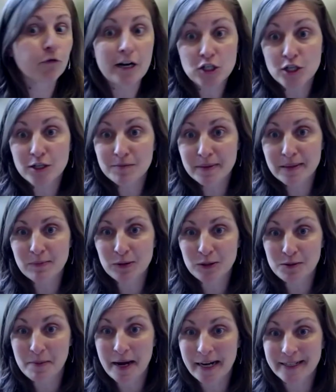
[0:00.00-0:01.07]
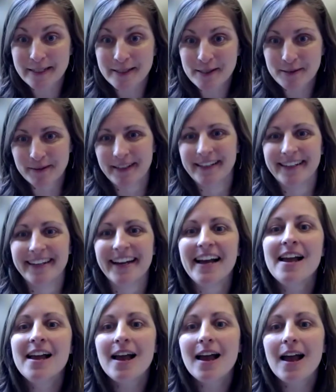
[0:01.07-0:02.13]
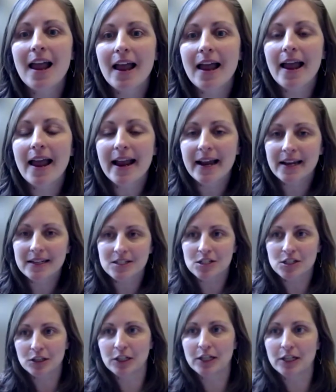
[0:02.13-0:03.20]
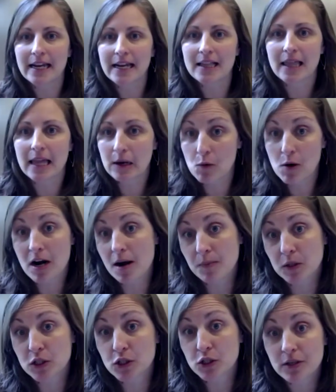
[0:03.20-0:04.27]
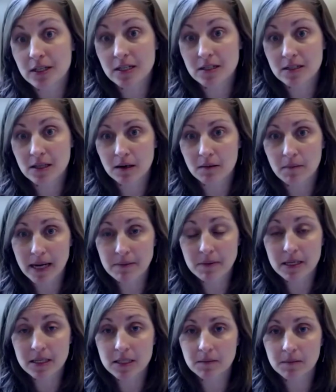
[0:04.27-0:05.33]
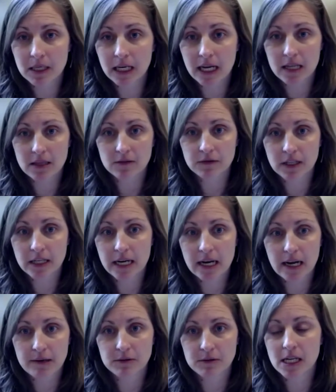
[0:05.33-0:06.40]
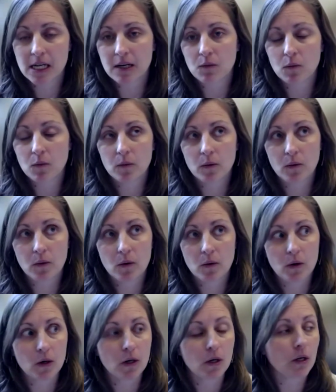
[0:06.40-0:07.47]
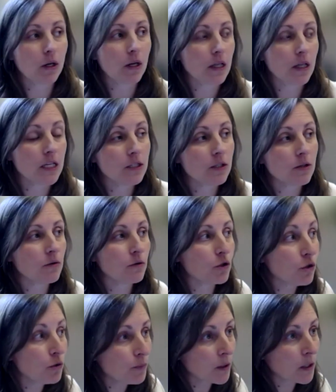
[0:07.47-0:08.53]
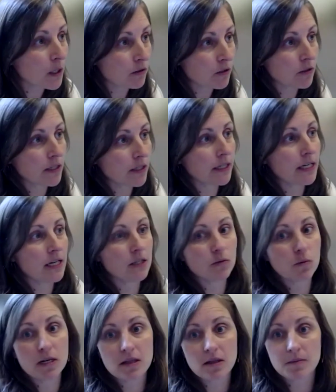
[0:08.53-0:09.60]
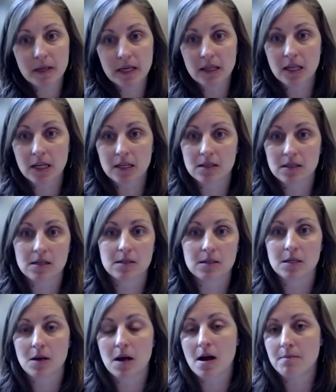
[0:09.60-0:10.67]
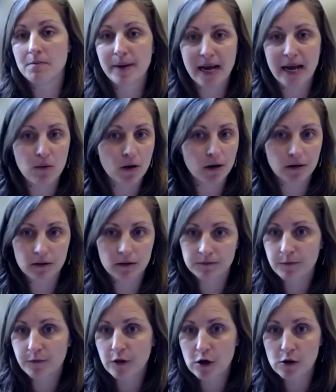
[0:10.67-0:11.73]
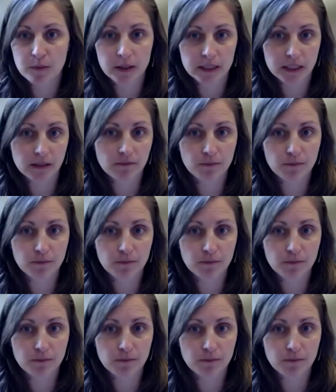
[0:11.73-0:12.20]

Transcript: fresh in people's minds, and looking at like what opportunities there might be to mitigate the flooding. I would say in these super coastal areas, one of the big things is backwater flow